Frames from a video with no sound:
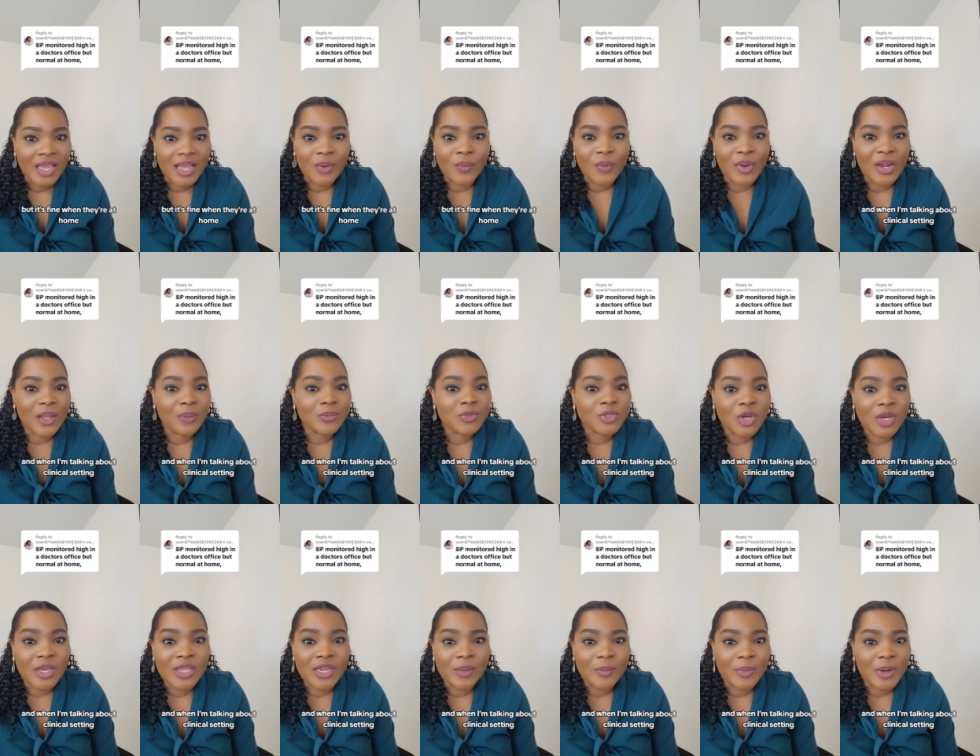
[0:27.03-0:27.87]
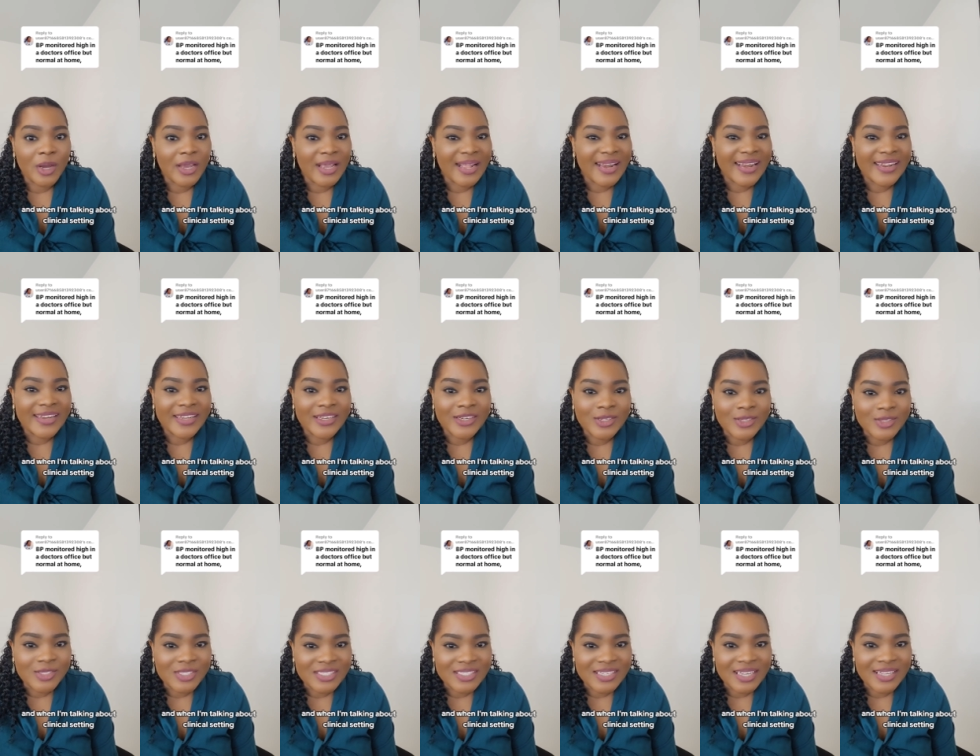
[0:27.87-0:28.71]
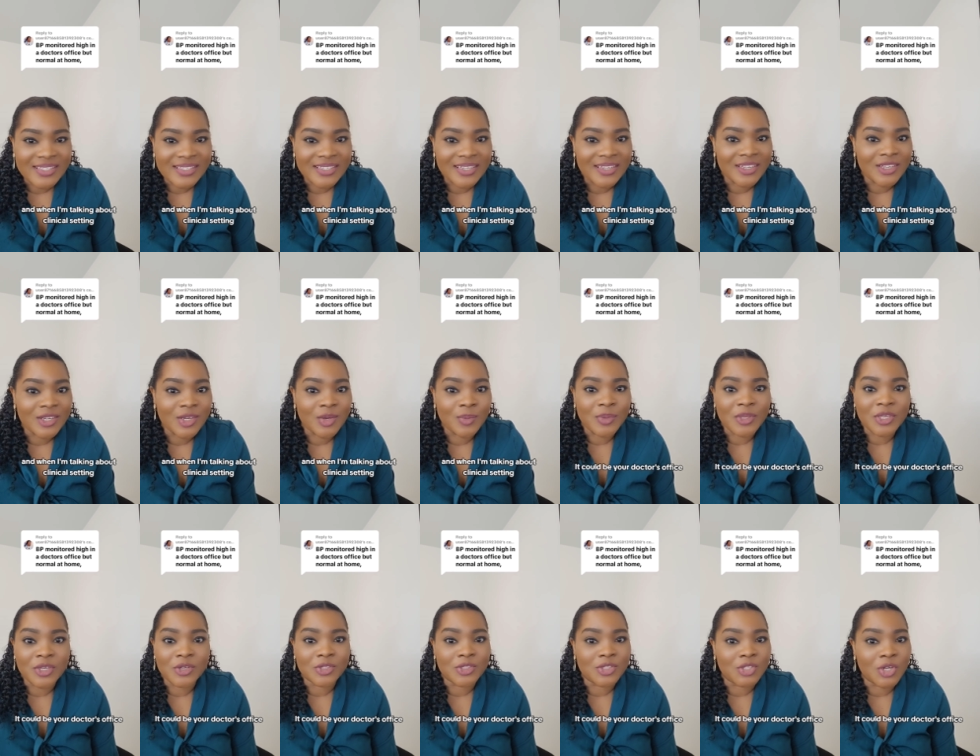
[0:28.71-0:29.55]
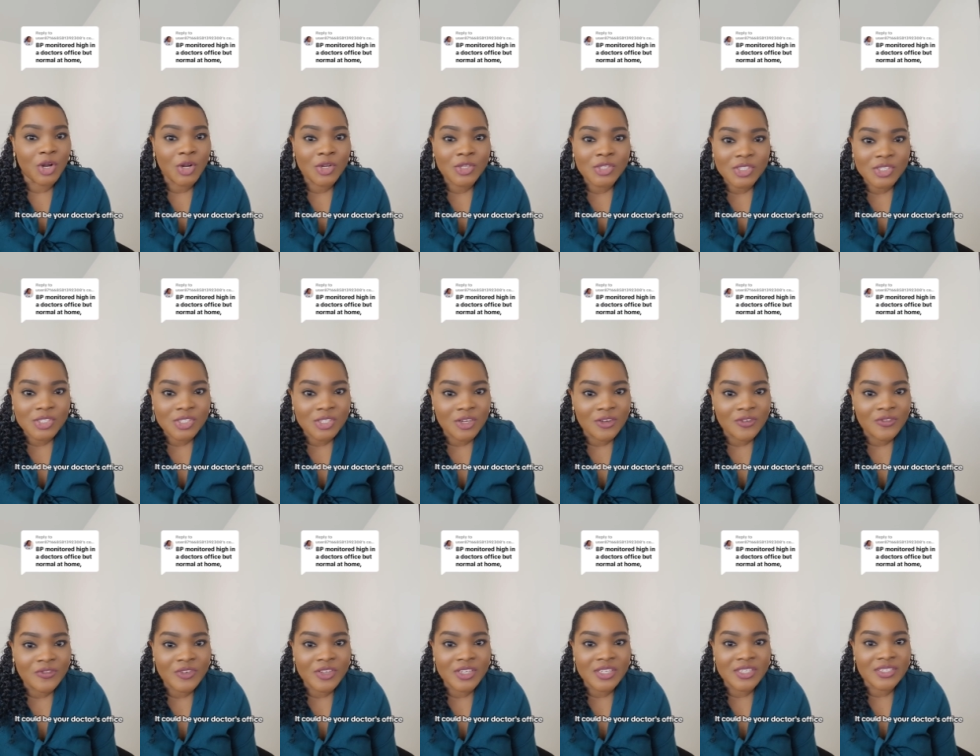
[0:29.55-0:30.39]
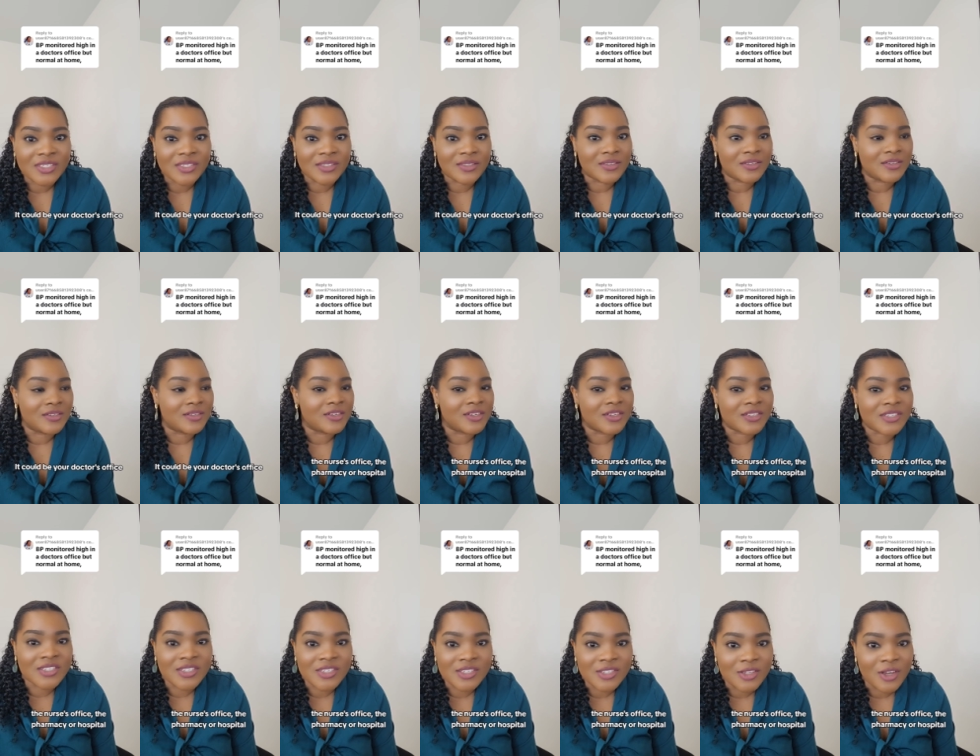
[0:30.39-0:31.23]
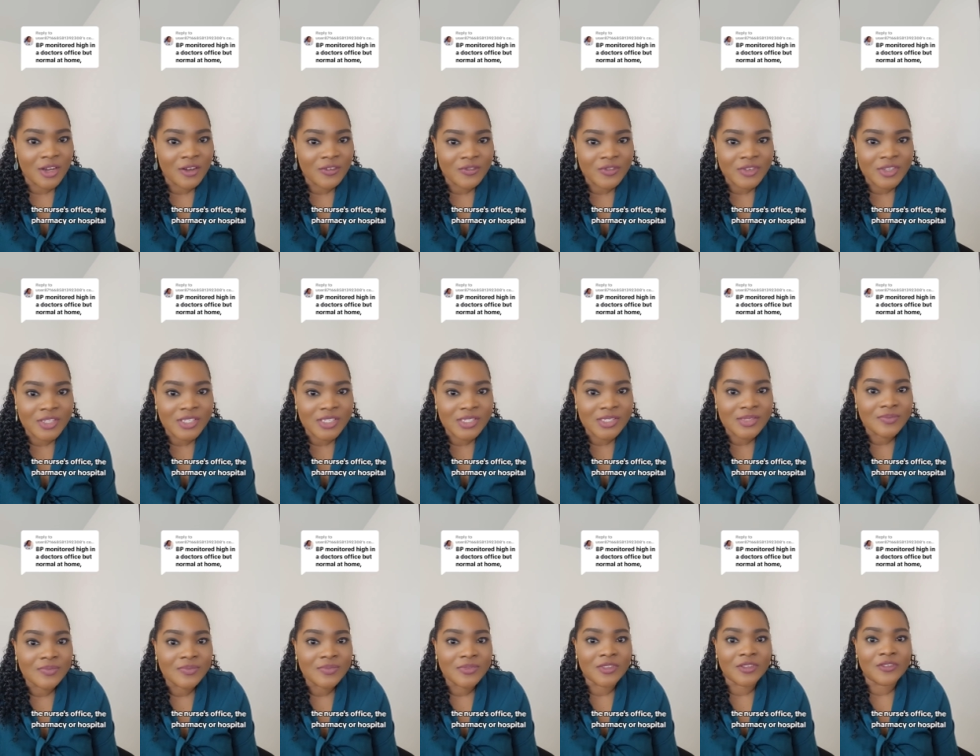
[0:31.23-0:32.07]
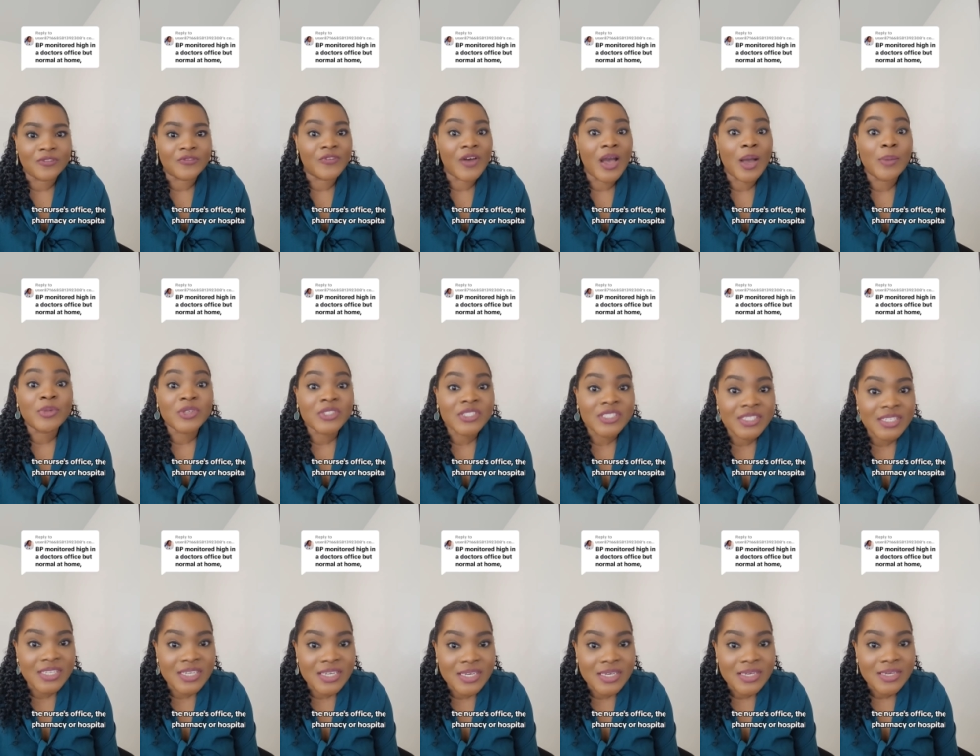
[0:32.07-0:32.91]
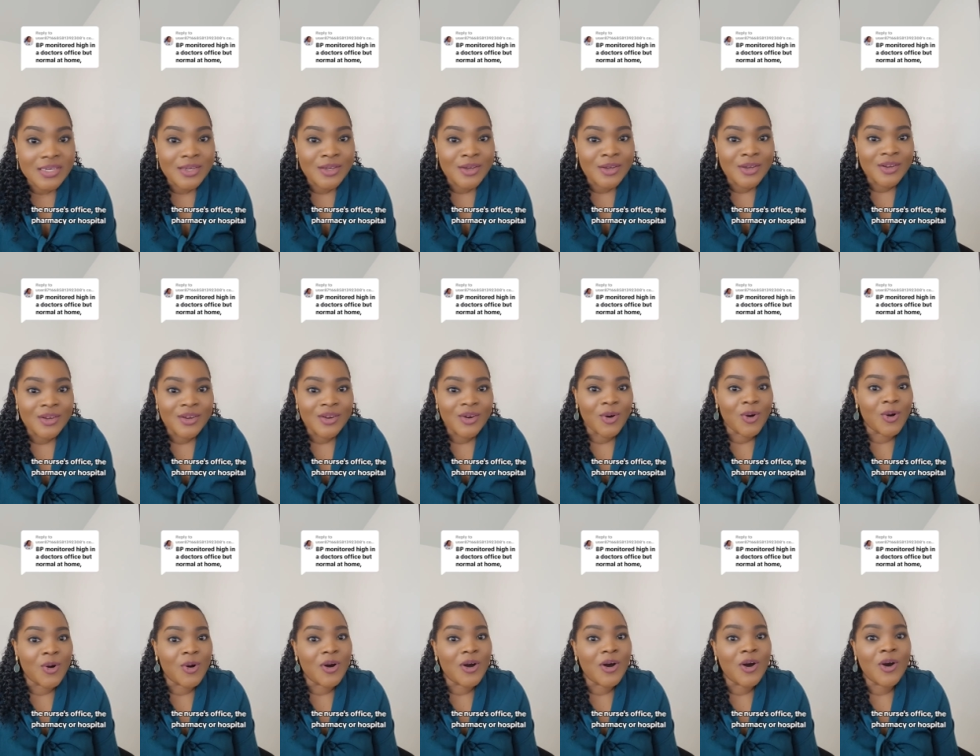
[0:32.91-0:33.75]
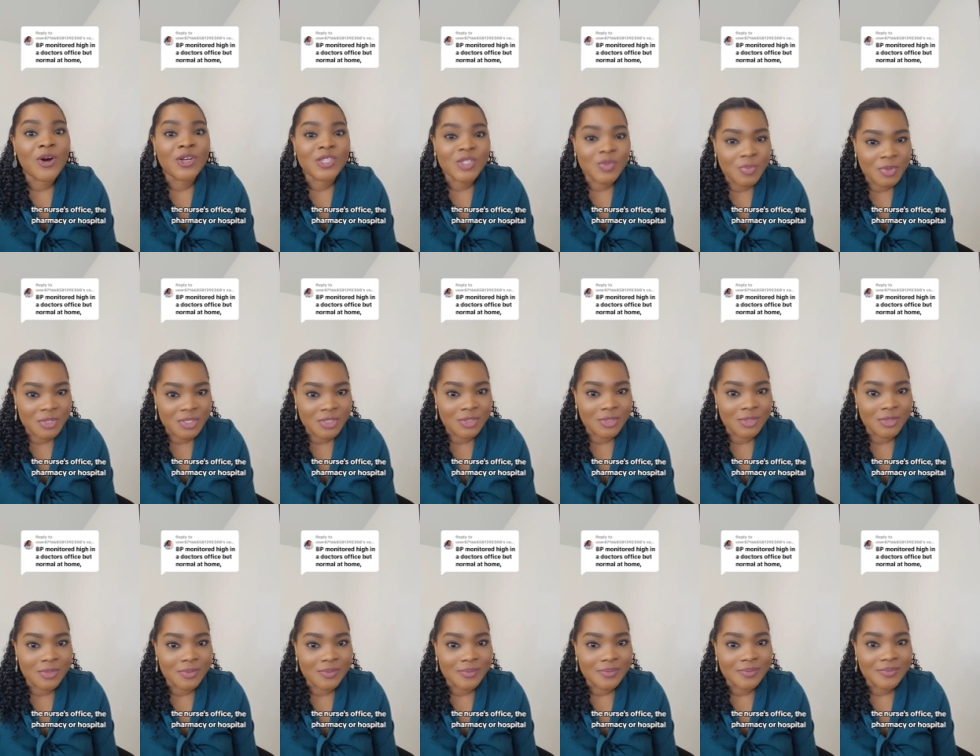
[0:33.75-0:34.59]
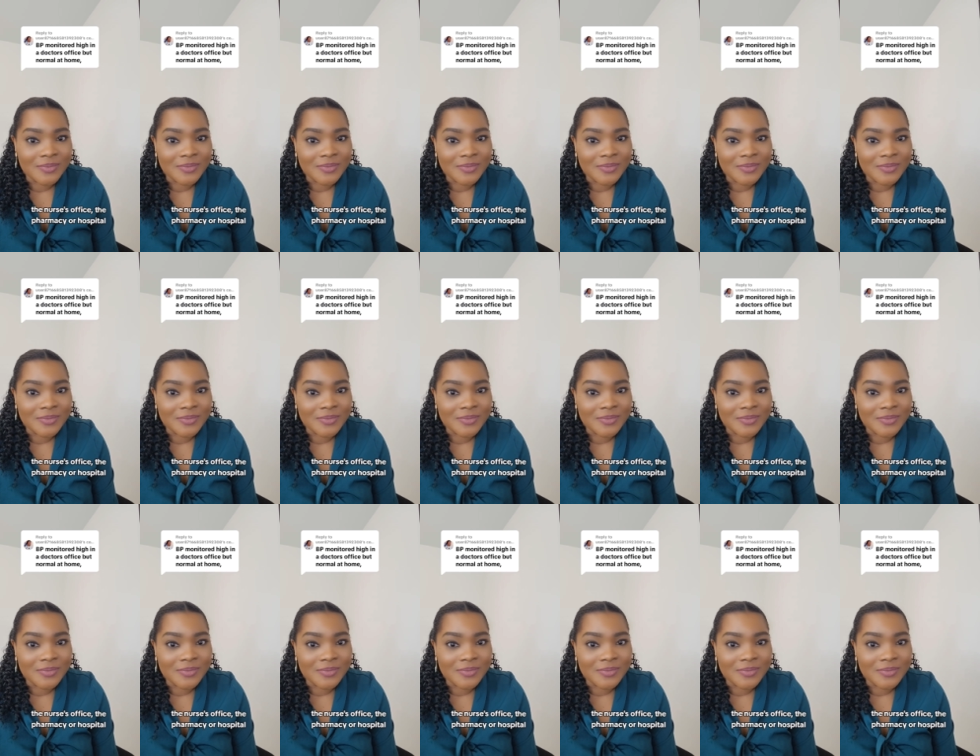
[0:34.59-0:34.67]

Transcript: And when I'm talking about a clinical setting, it could be your doctor's office, the nurse's office, the pharmacy, or hospital.